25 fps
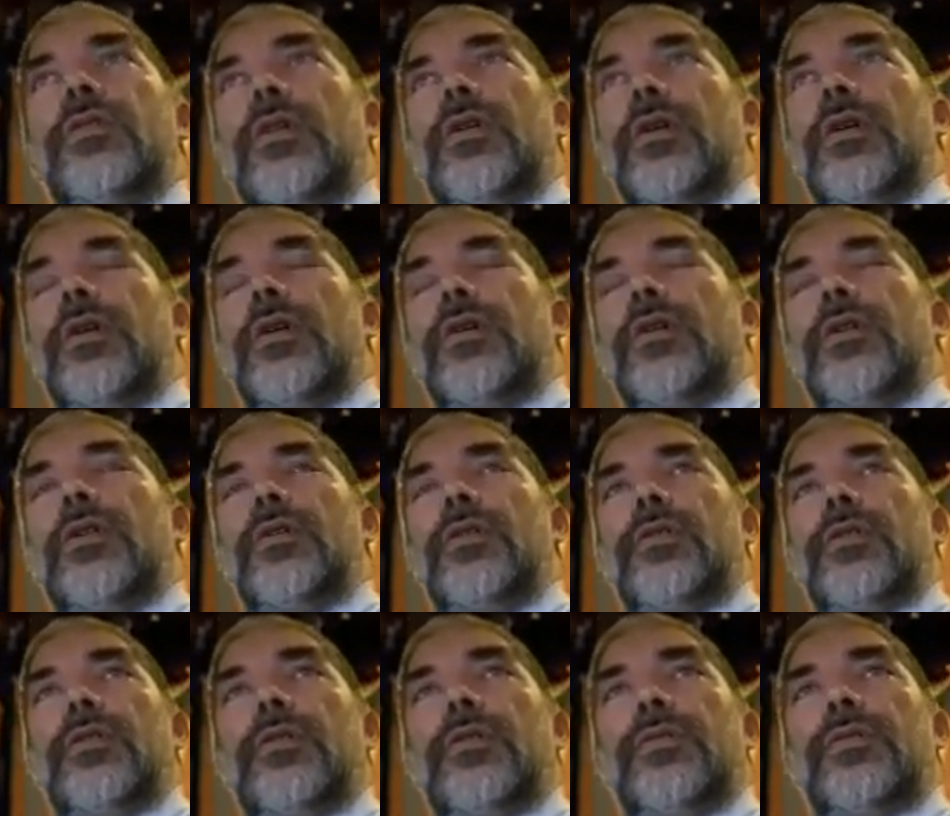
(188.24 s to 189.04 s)

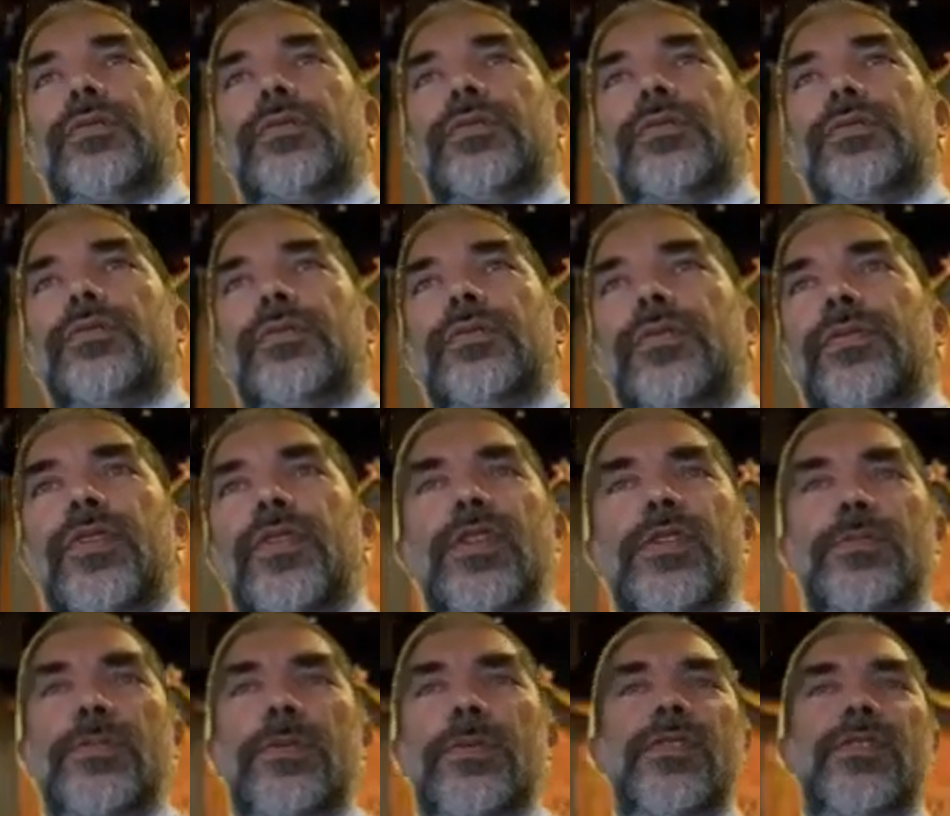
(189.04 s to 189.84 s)
a
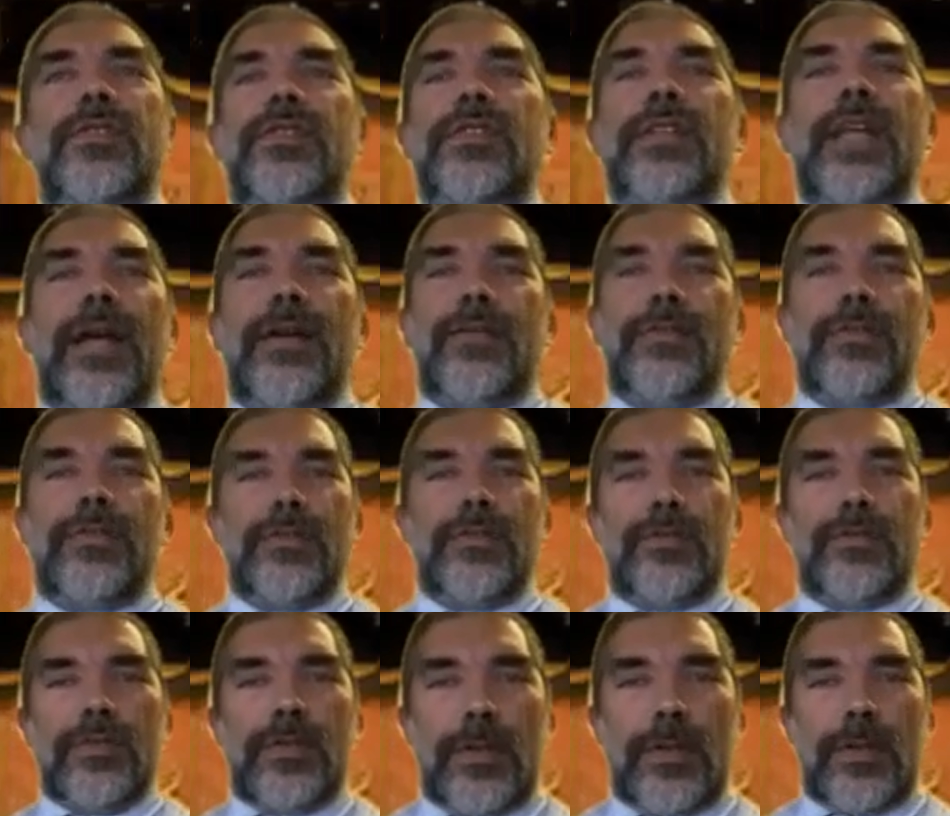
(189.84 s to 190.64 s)
first-person
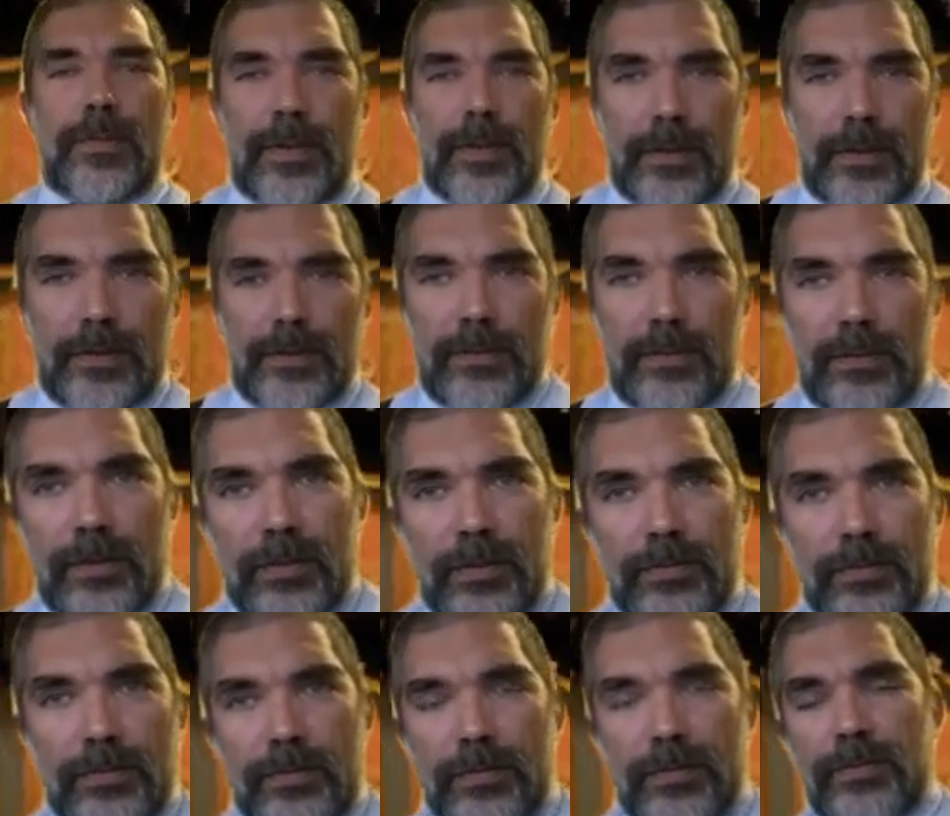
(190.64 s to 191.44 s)
narrative or something, if
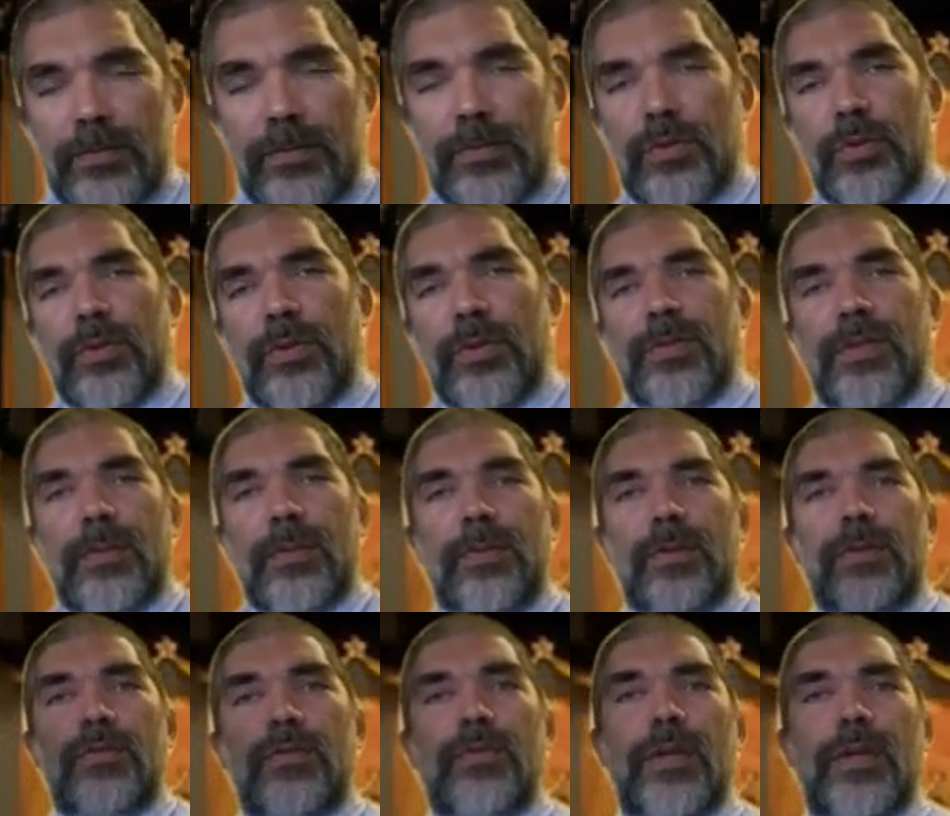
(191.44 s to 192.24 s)
you're doing
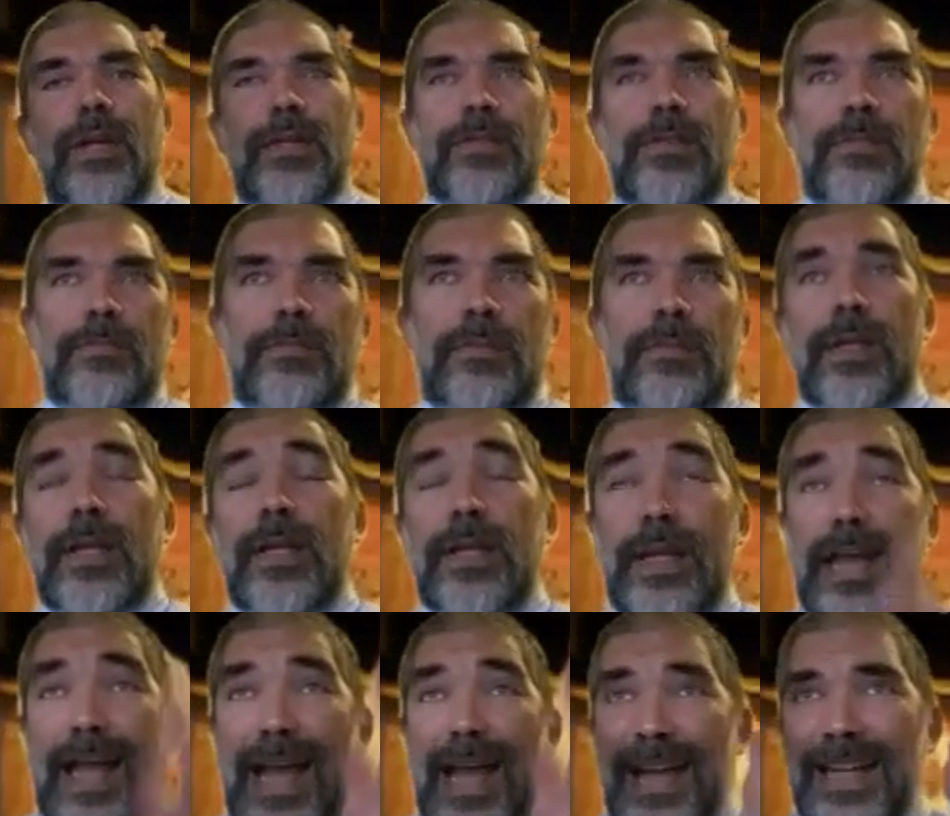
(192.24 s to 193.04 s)
something creative. But
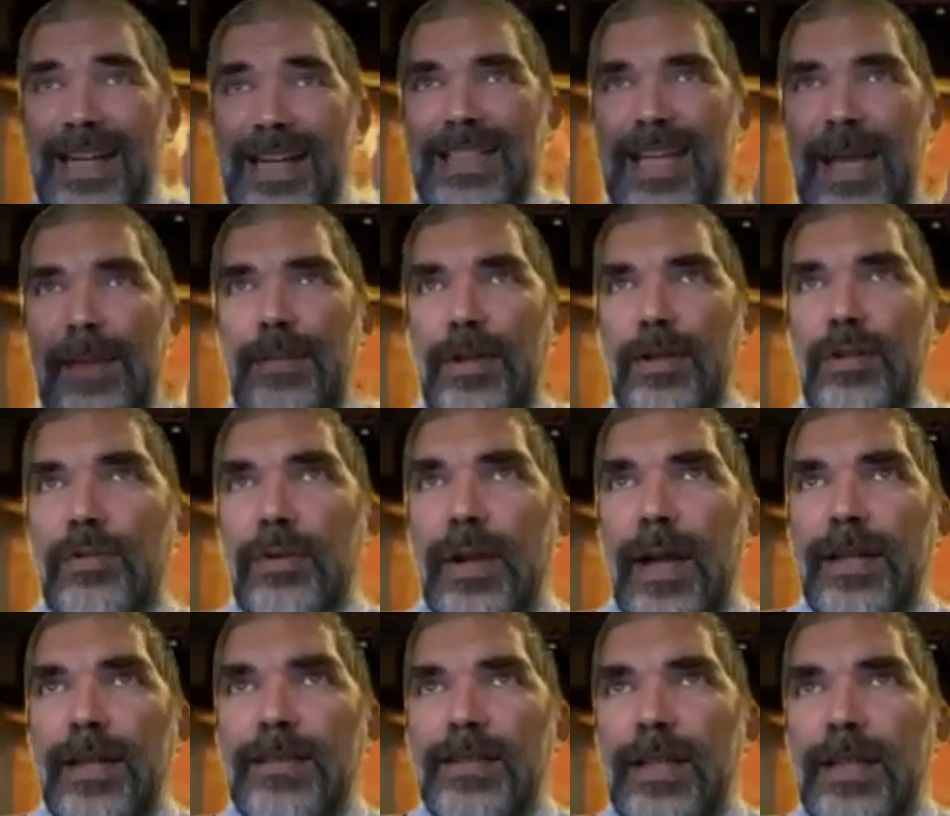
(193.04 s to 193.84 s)
in academic
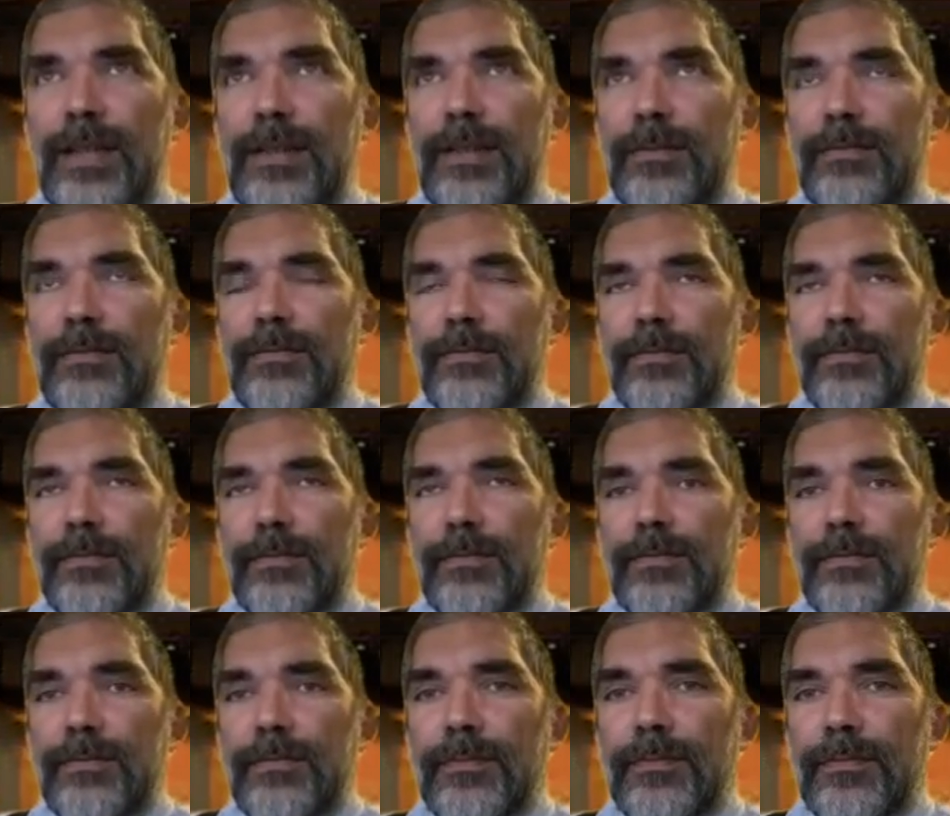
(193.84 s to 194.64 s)
writing,
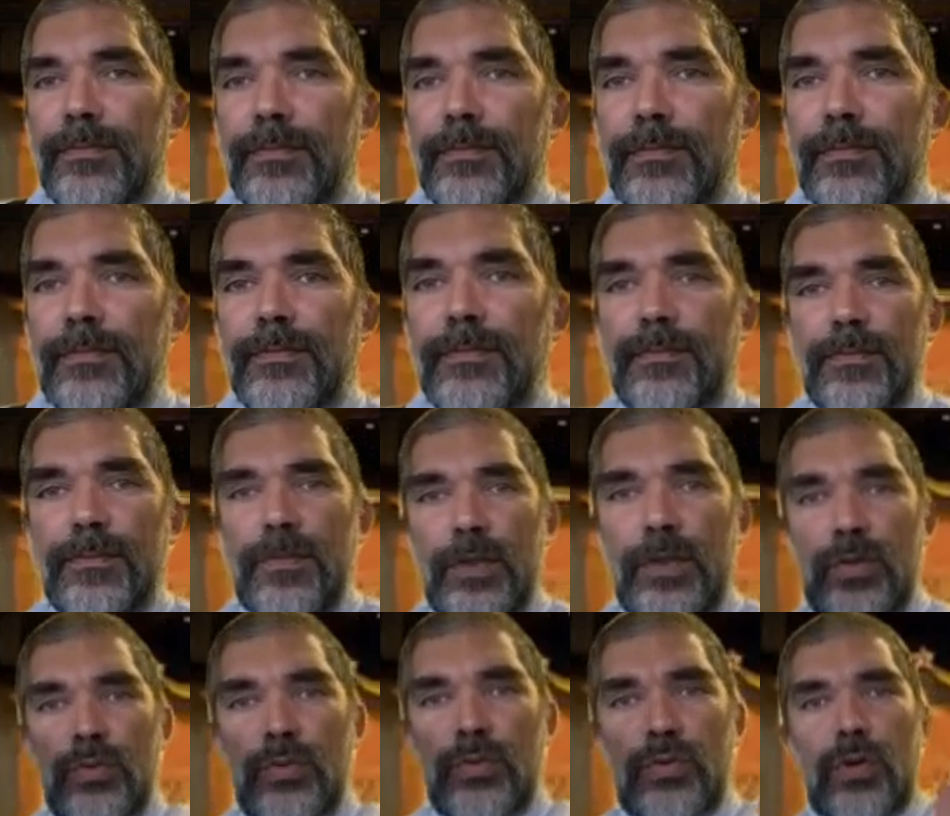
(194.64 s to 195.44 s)

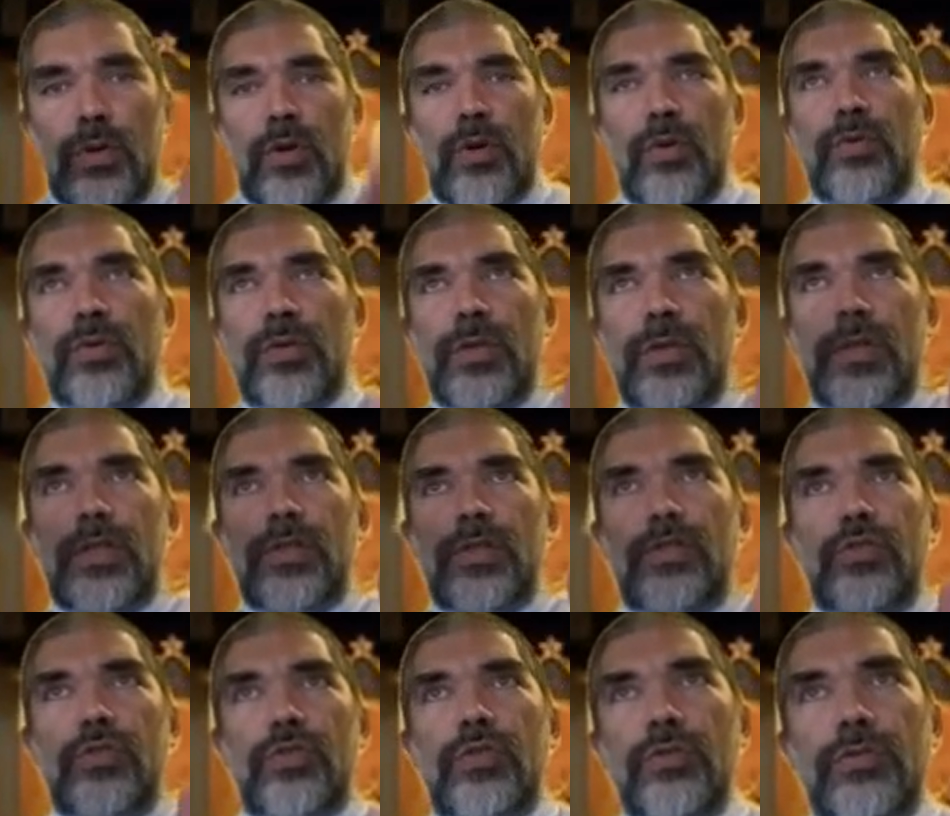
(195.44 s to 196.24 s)
you
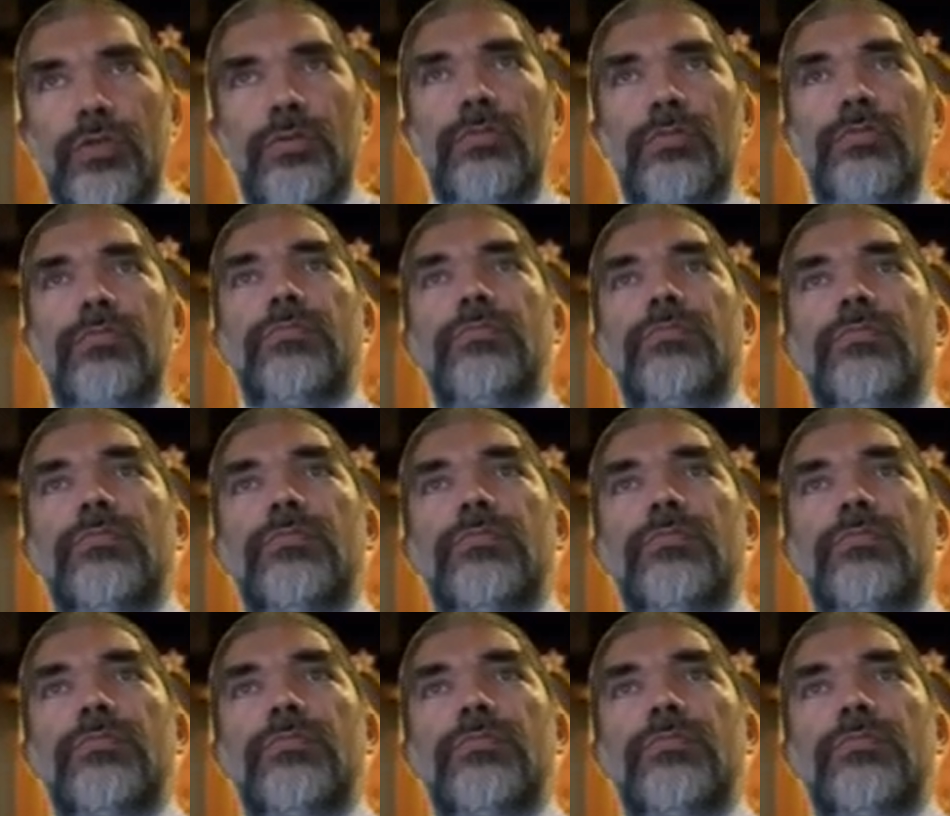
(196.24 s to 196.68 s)
only do